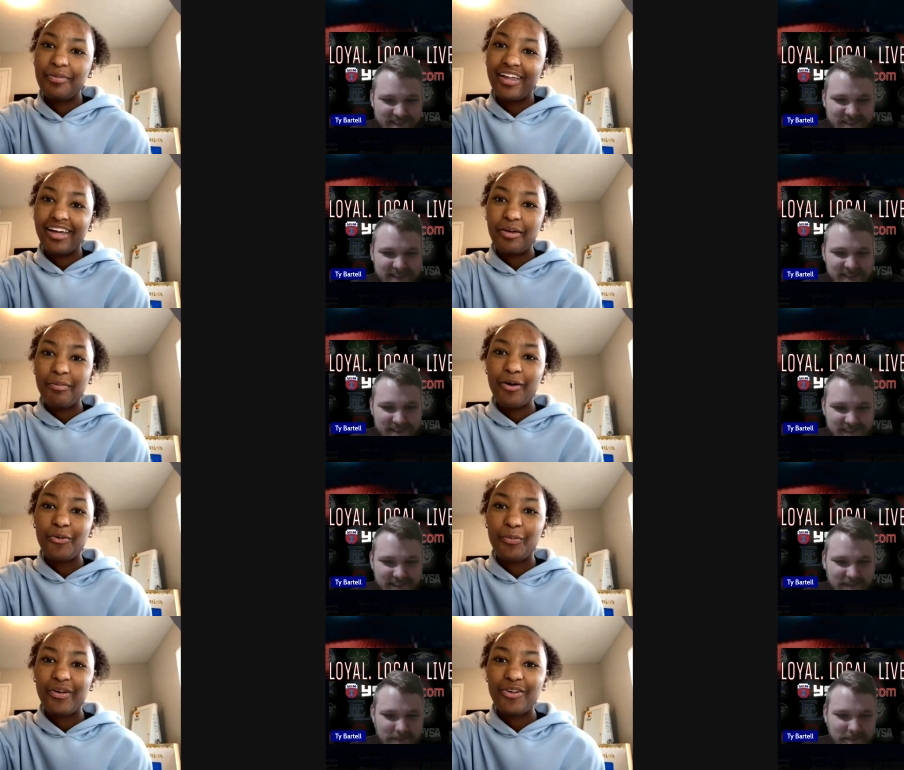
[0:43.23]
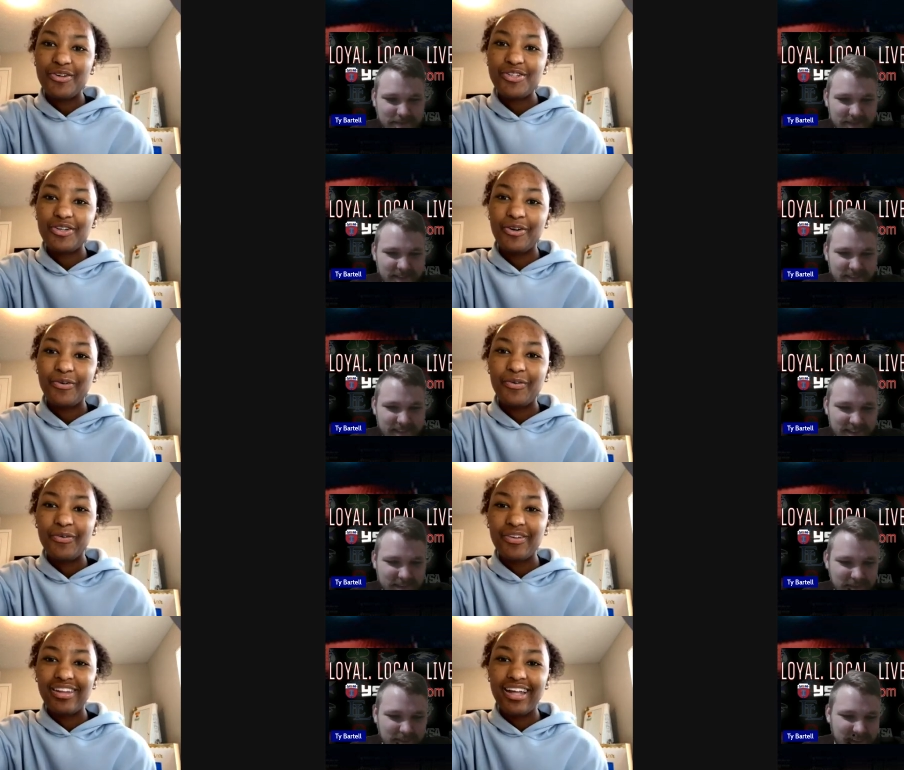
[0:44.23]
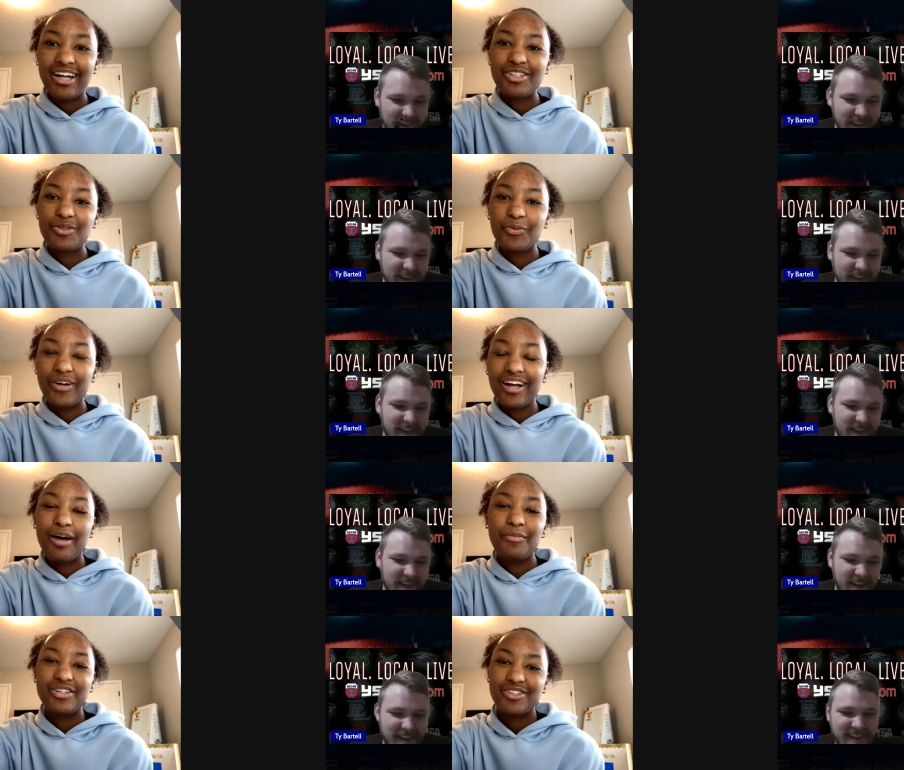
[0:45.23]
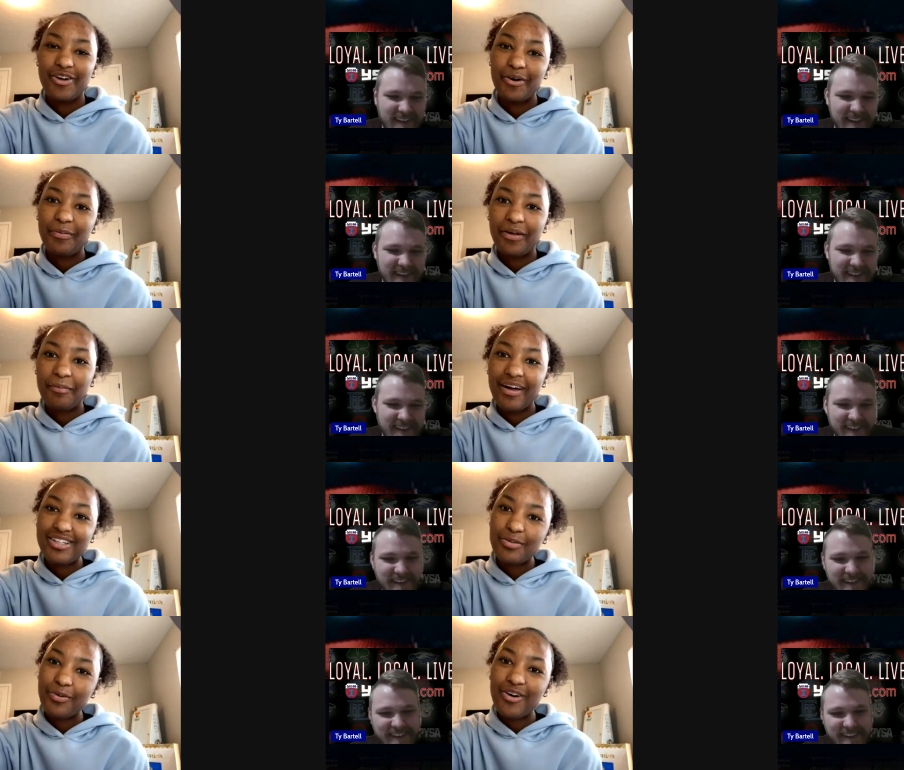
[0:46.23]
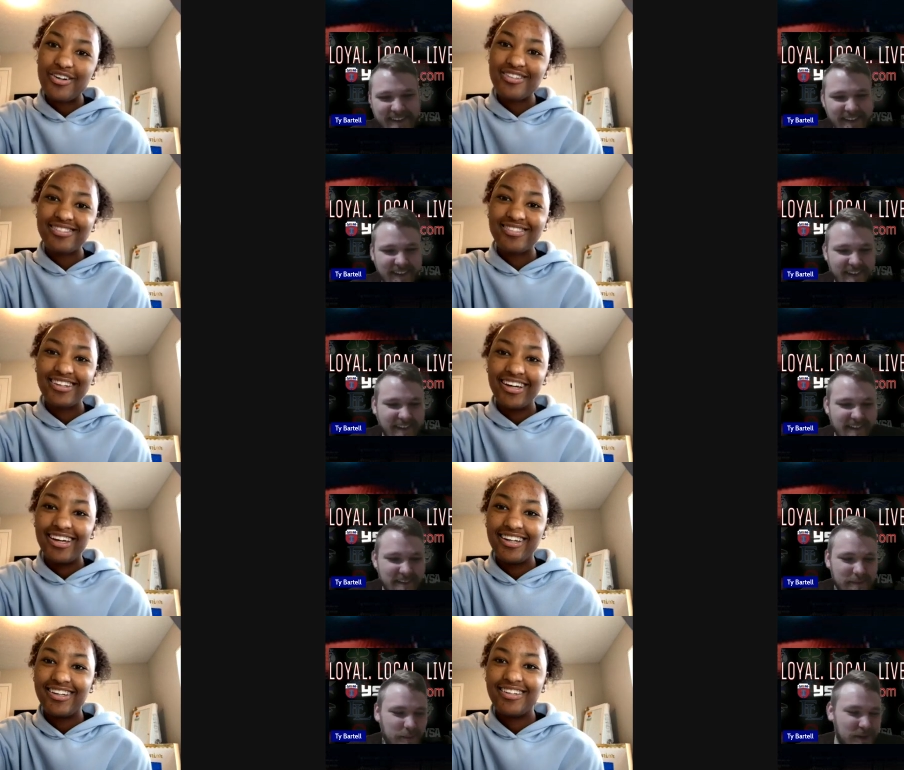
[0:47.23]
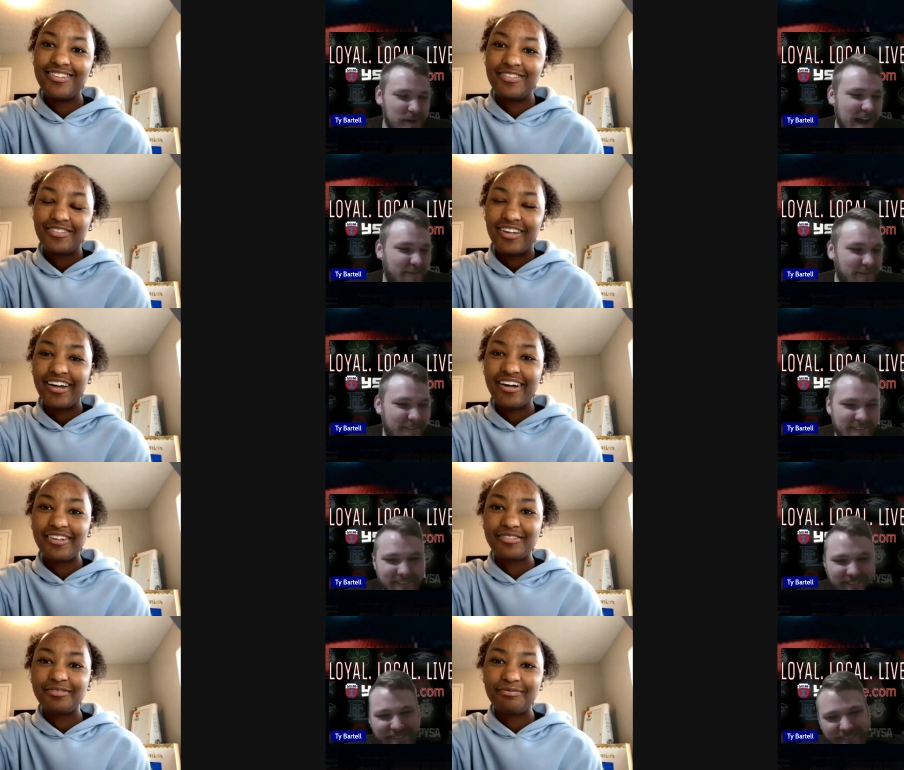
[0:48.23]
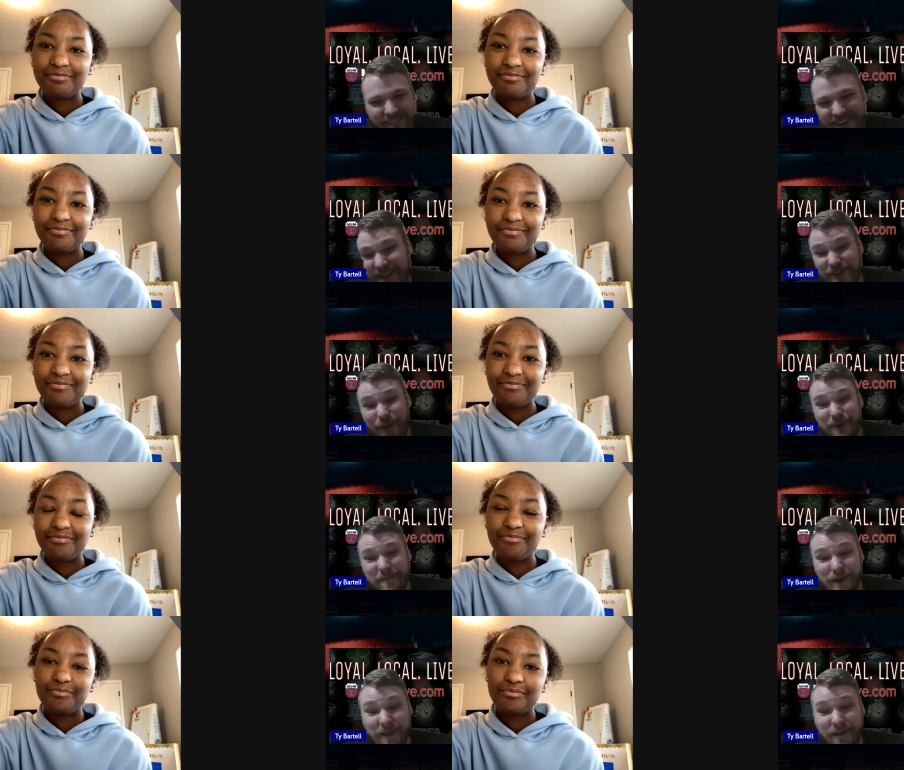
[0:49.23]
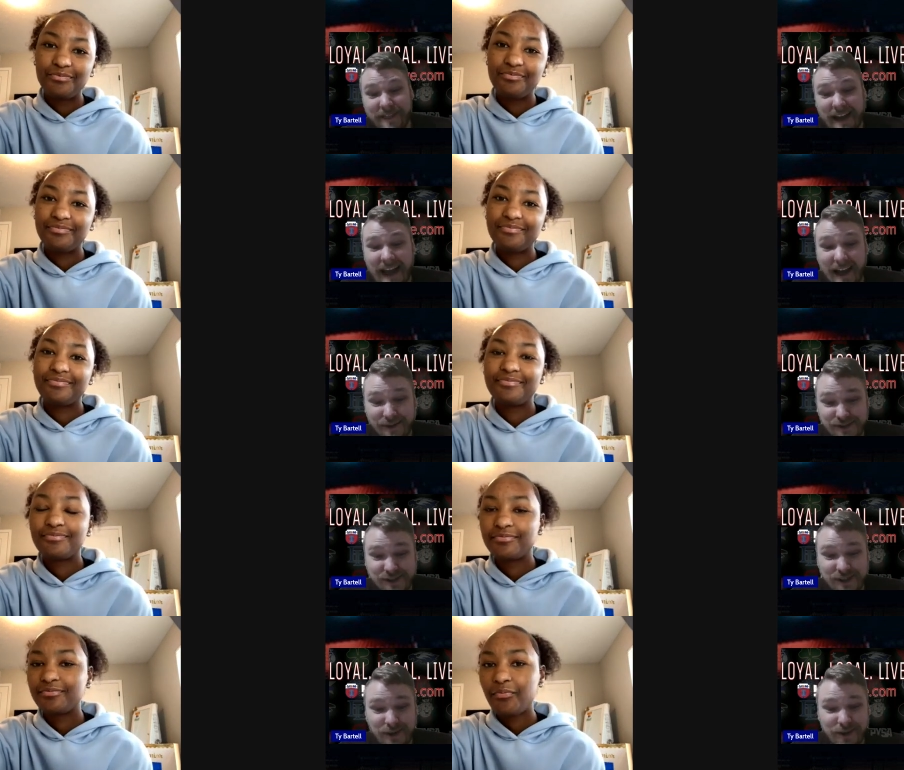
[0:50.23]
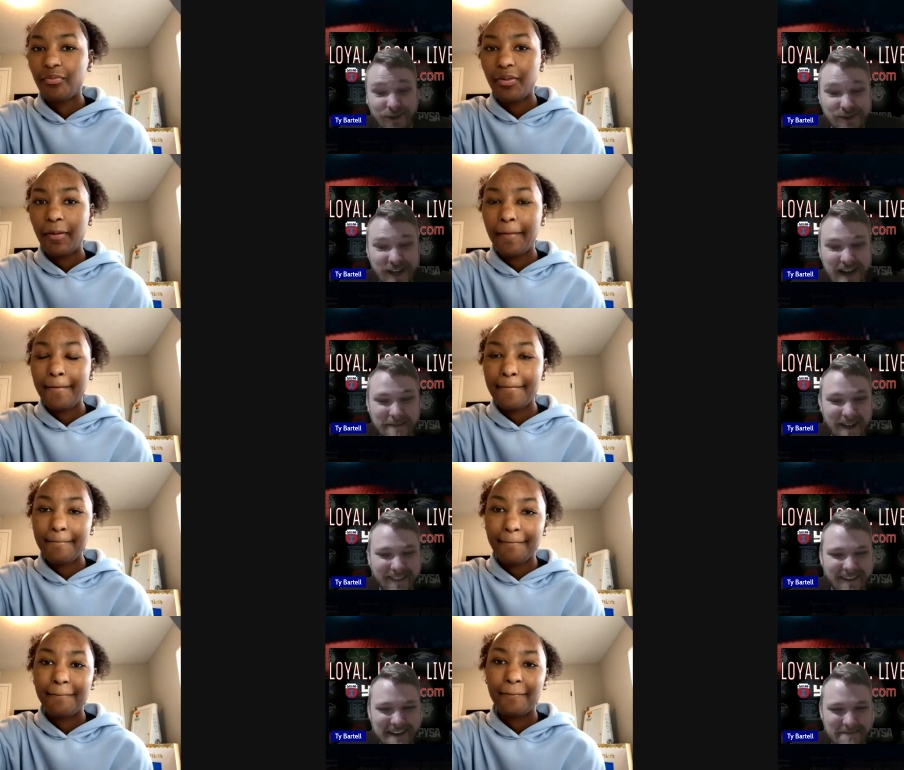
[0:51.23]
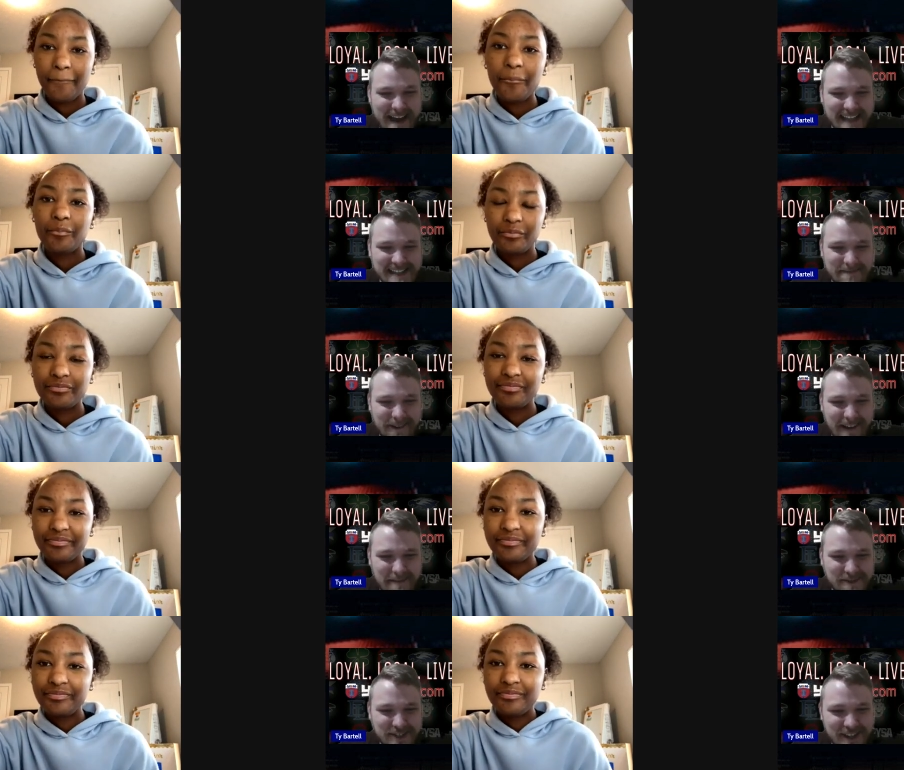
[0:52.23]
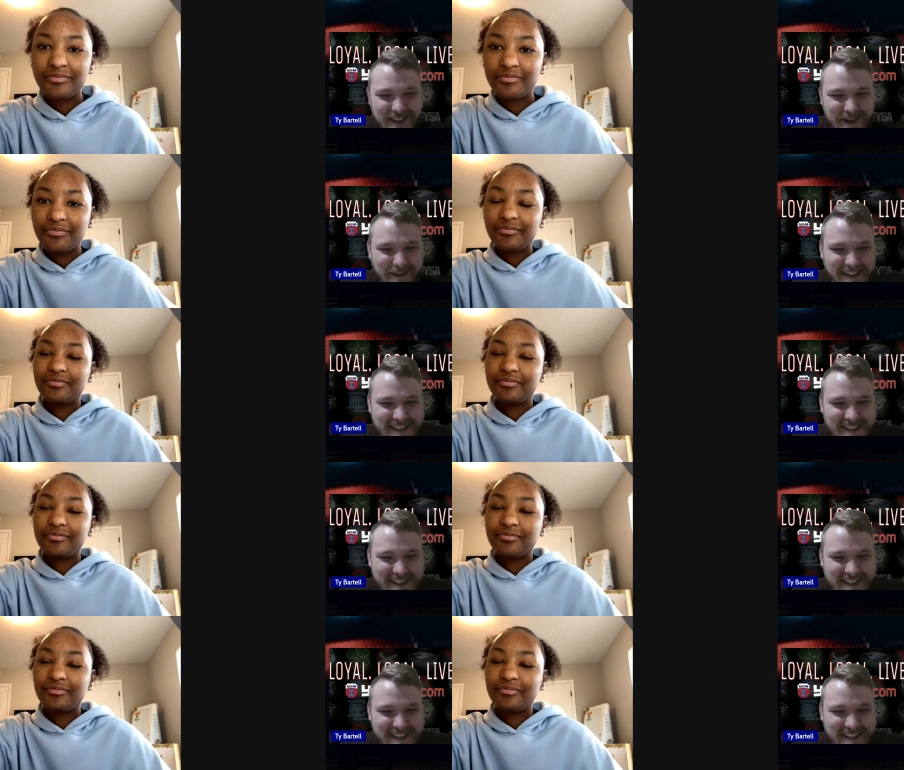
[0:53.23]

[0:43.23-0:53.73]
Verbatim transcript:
Speaker 1: be like him, my older brother. So that's what got me started playing basketball. And when you have
Speaker 2: when you have an older brother in the house too, and you talk about learning basketball, I'm sure there was